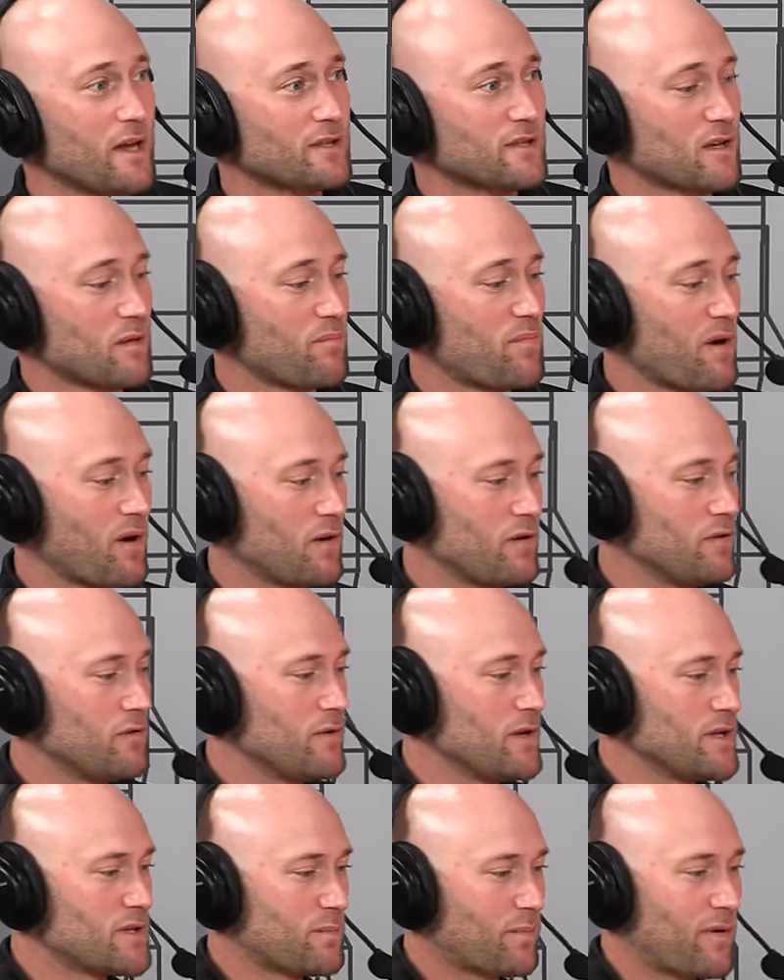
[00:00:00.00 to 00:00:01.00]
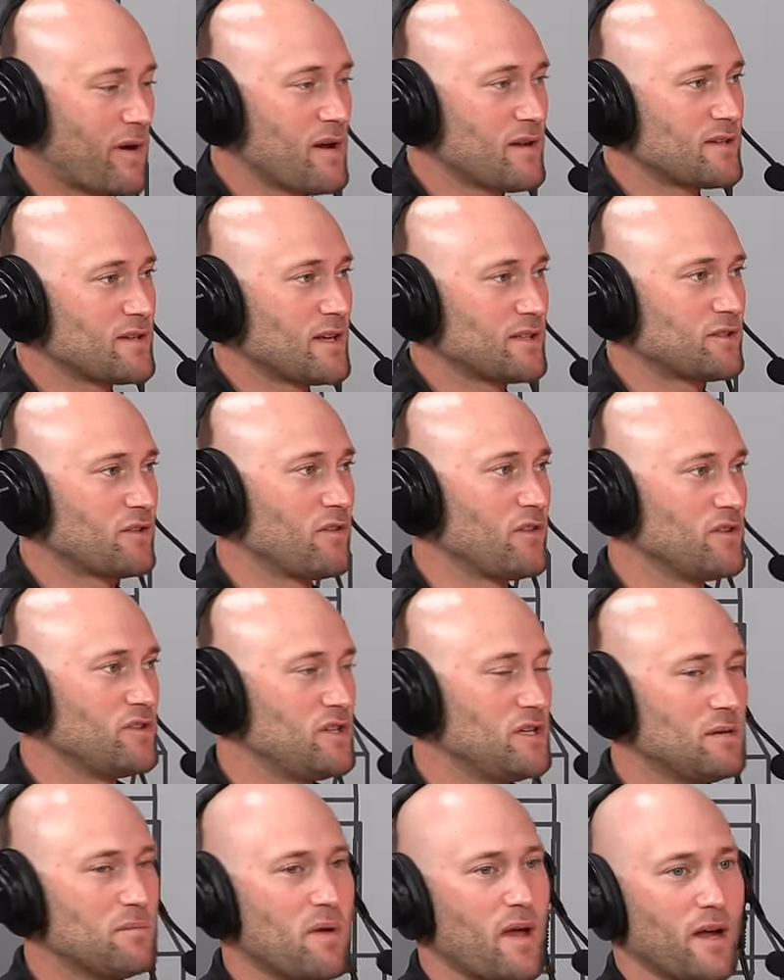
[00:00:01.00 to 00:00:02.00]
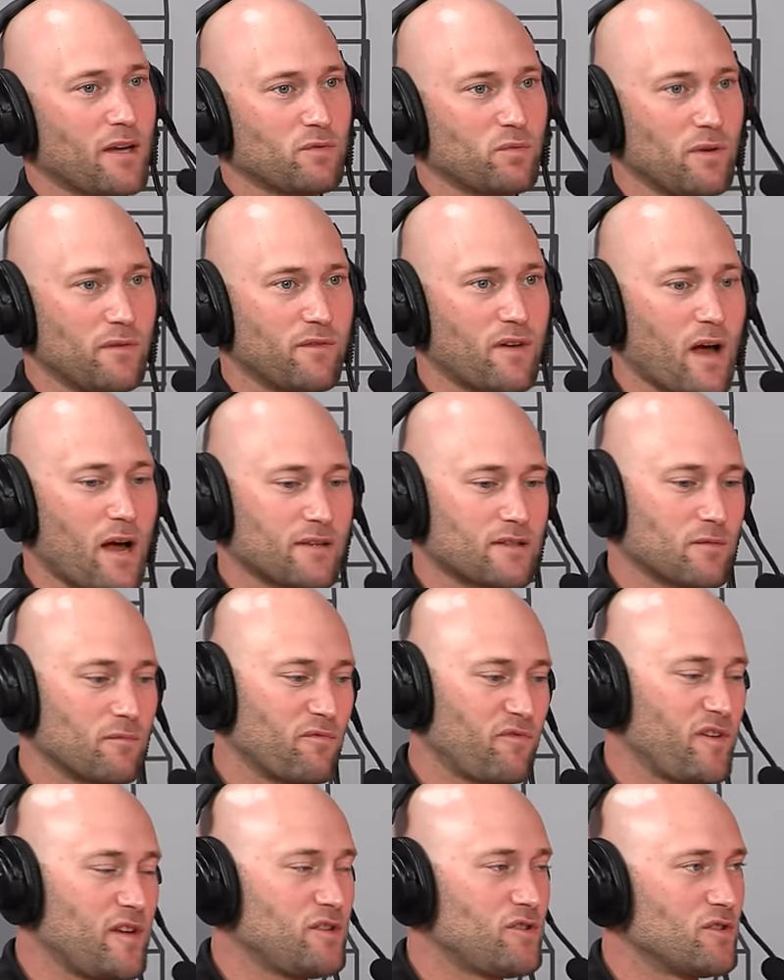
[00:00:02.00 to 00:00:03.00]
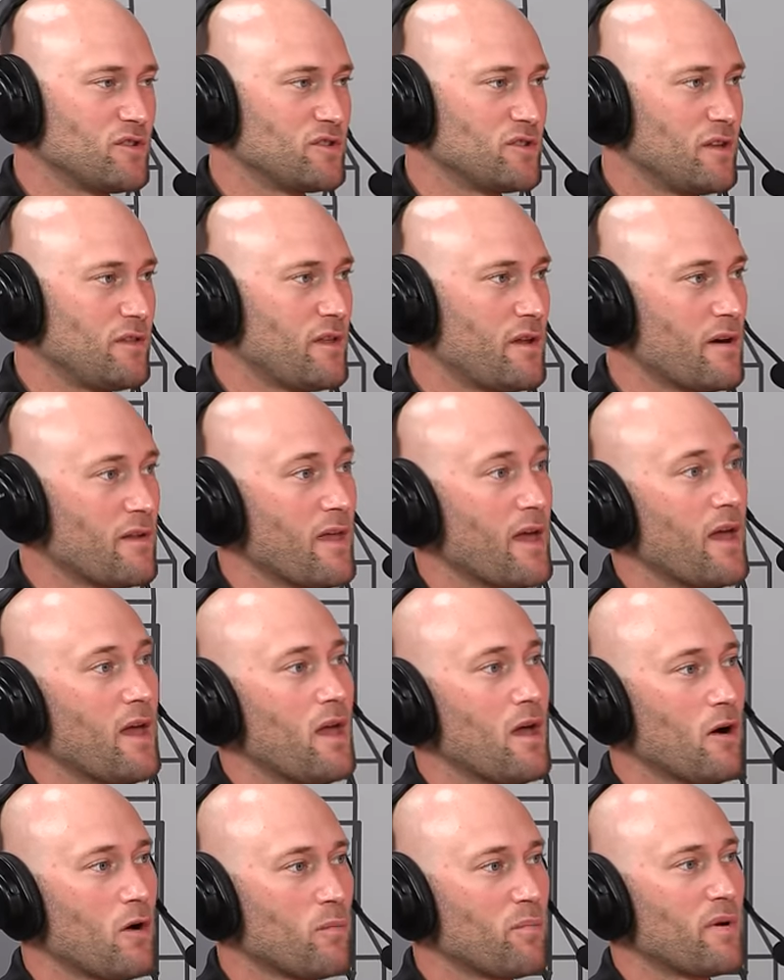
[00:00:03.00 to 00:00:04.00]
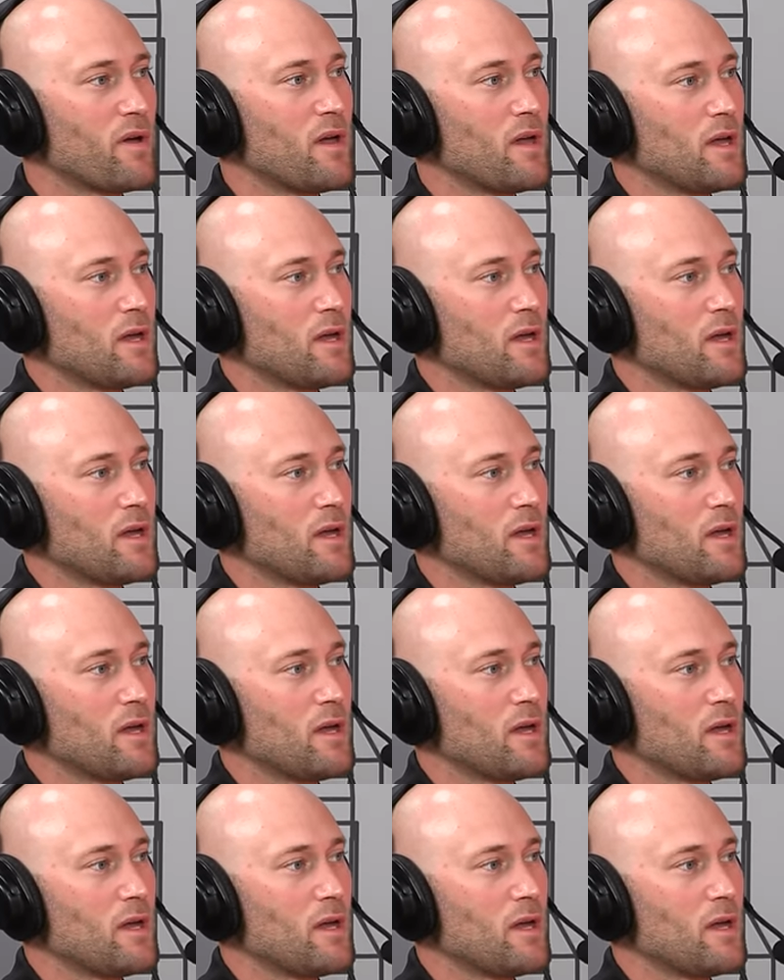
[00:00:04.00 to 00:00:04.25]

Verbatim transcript: X compared to its predecessor, the G M X, we've got some features in there that help.